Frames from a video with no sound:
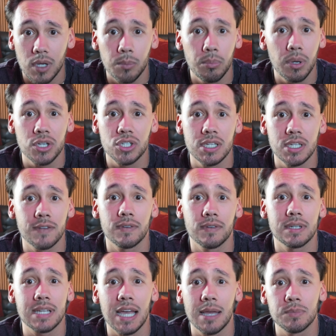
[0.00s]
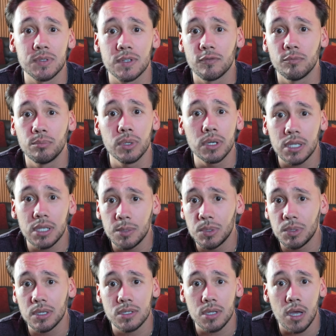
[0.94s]
a bunch of different types of
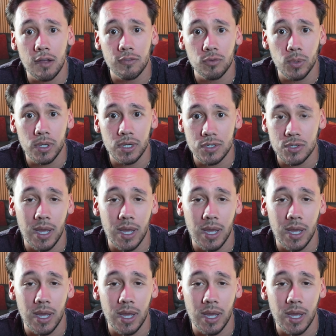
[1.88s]
bookkeeping software,